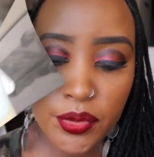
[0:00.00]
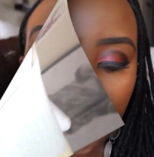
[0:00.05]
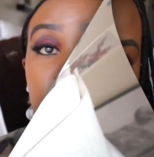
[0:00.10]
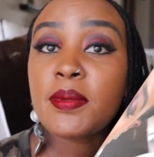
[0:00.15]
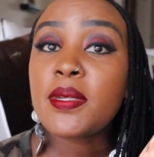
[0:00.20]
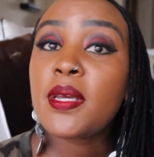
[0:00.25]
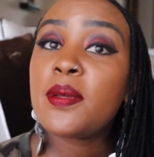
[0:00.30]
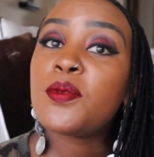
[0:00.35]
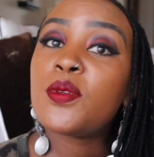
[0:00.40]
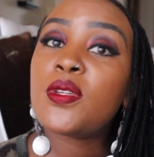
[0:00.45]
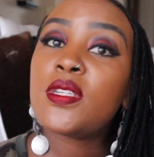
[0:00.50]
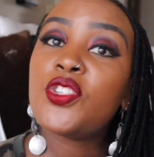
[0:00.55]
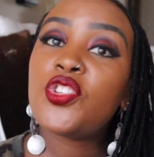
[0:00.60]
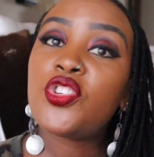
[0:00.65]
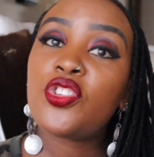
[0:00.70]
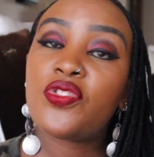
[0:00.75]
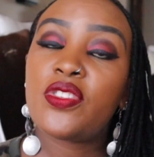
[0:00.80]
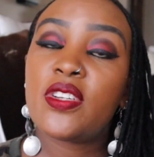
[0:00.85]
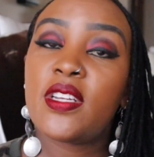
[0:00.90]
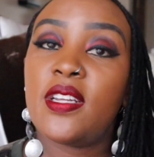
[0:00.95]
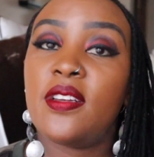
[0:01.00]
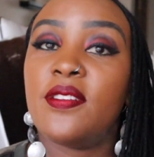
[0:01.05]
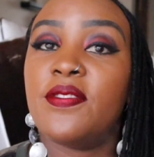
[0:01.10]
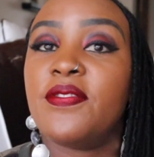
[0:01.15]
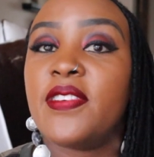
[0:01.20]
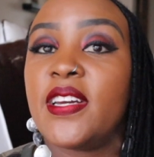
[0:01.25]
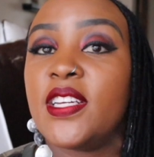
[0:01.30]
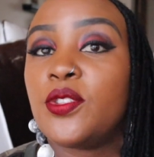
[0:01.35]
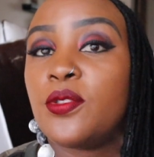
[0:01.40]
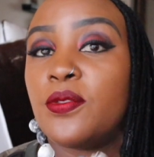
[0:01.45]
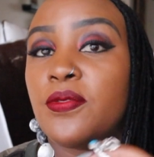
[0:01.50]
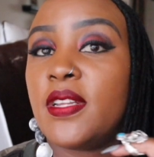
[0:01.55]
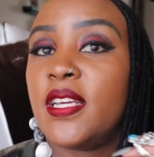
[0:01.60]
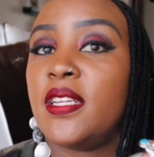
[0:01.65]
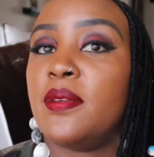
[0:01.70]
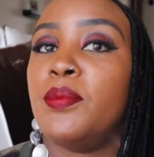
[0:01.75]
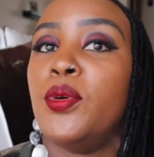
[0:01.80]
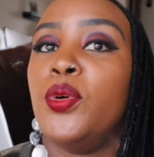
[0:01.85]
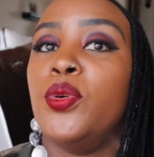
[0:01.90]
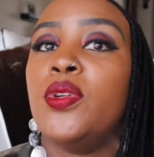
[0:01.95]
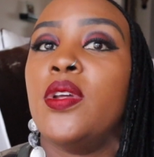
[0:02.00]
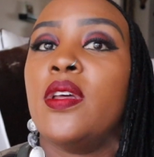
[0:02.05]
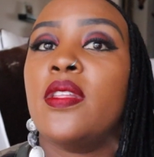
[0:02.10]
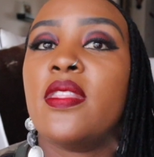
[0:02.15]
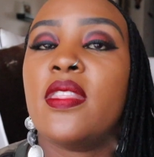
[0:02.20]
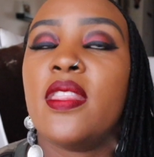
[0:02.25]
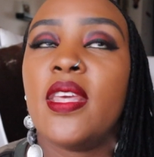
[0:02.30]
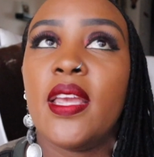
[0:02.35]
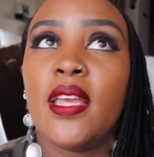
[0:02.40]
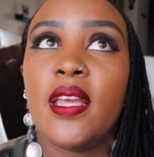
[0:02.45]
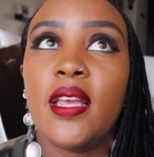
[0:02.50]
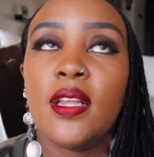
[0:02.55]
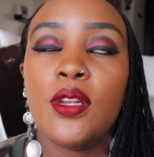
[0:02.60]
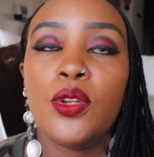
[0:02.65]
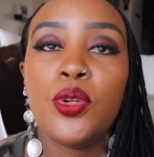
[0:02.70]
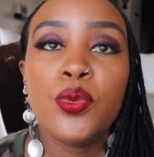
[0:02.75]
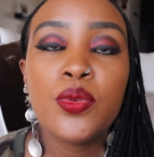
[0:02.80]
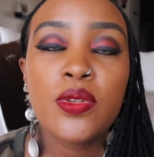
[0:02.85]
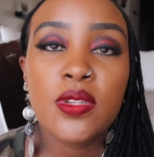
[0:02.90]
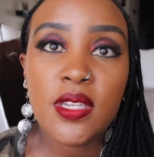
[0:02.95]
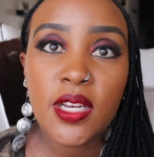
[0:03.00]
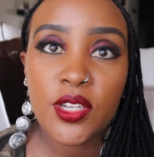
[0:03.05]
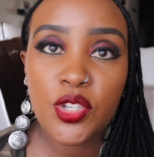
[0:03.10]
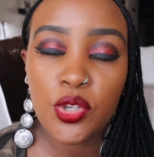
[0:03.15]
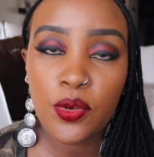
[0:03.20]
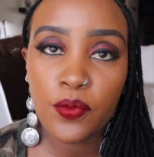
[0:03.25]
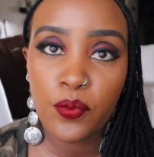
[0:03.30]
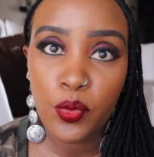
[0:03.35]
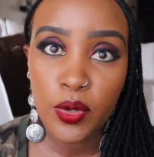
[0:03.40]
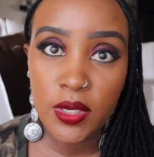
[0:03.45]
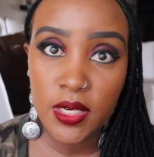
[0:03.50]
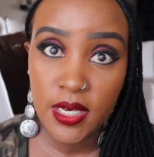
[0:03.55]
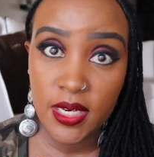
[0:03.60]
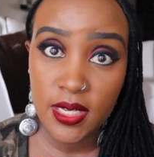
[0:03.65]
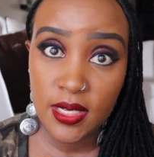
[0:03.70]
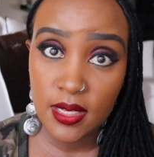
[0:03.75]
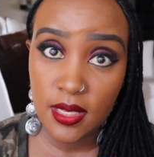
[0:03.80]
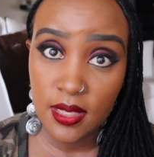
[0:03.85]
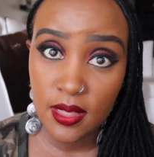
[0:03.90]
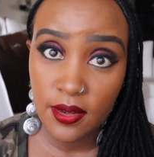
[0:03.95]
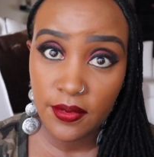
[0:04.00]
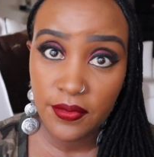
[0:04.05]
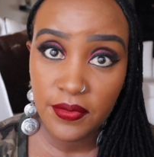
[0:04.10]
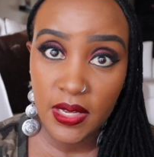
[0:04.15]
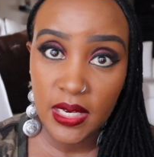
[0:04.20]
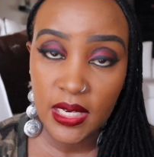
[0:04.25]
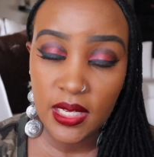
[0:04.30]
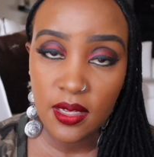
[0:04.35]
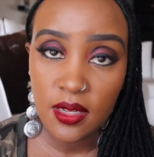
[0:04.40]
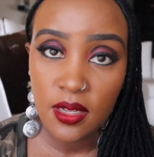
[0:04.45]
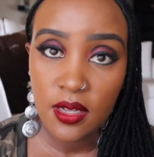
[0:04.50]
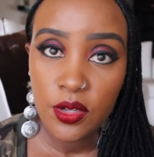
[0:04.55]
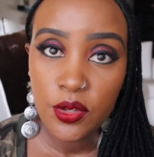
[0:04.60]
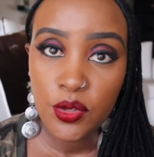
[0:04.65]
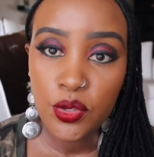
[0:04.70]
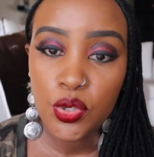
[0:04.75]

Sometimes when children are in fight or flight mode, they lose touch of what it is that they're feeling.